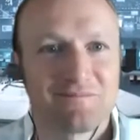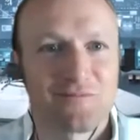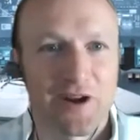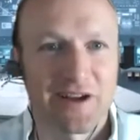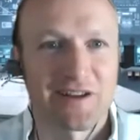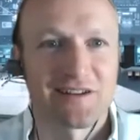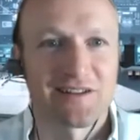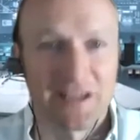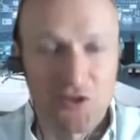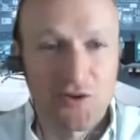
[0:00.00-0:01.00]
right?
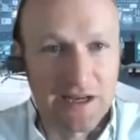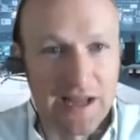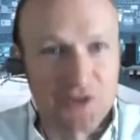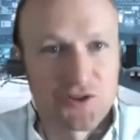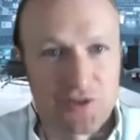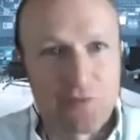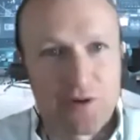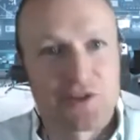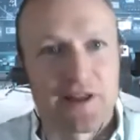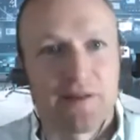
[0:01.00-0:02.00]
Like you can actually
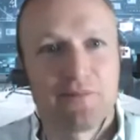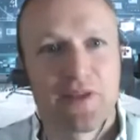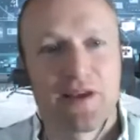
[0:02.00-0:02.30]
reach them.